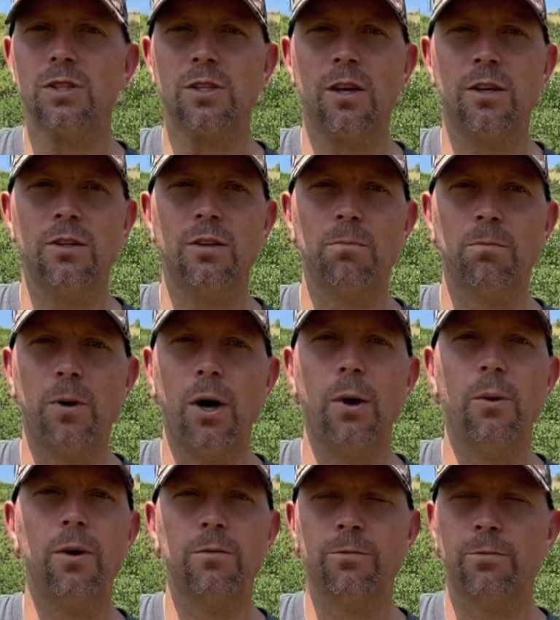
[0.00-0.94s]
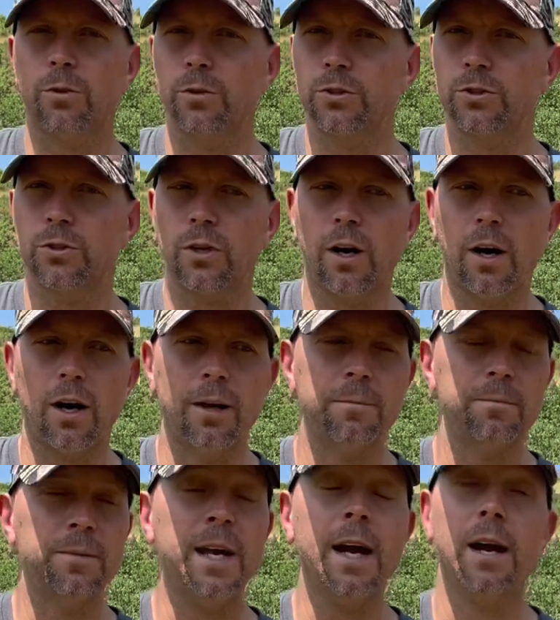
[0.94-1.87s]
on your bow at full draw.
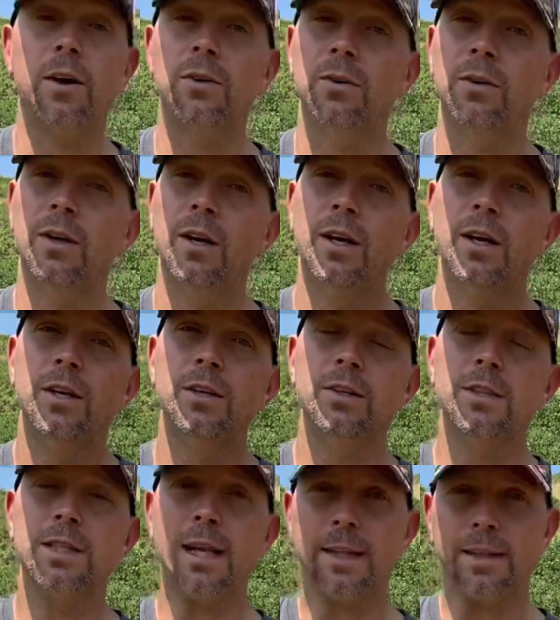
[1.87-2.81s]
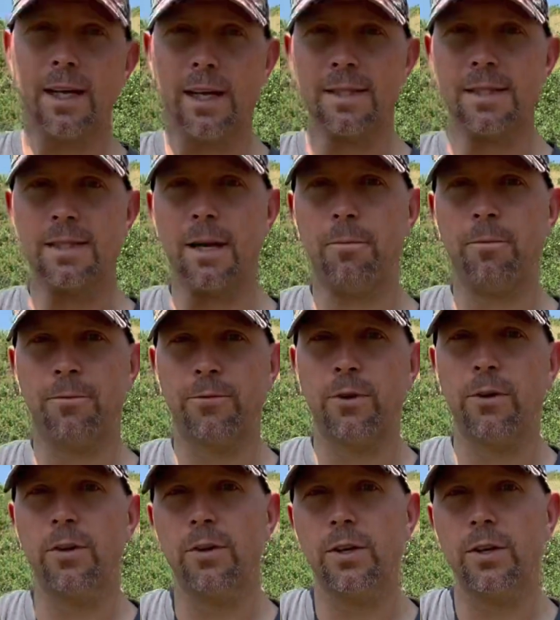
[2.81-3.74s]
Now you can take that a step
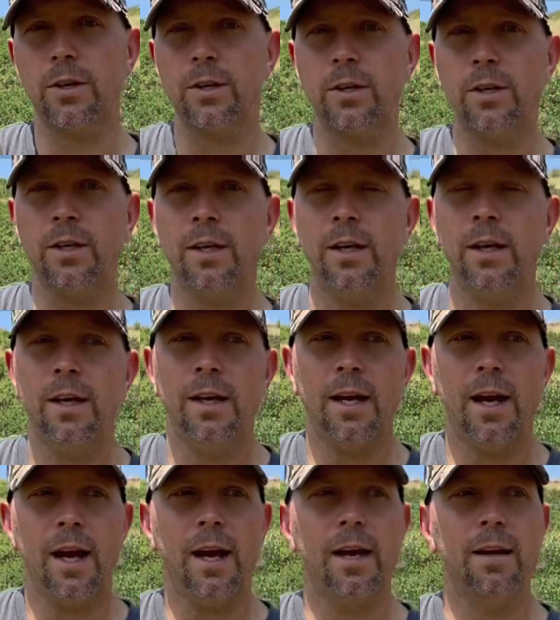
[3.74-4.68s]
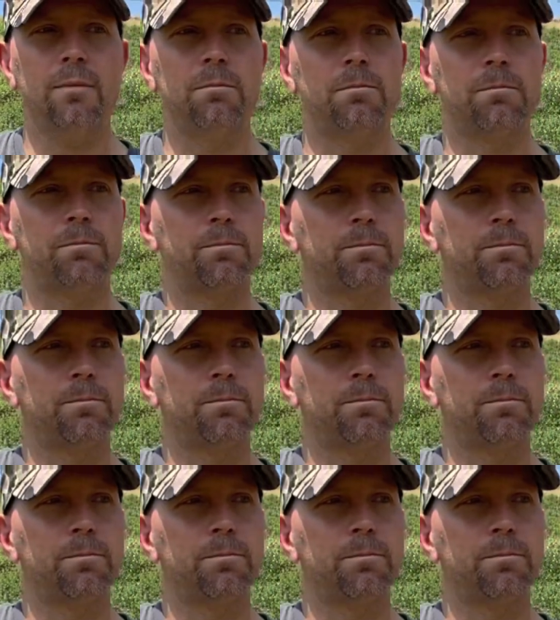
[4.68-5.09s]
further and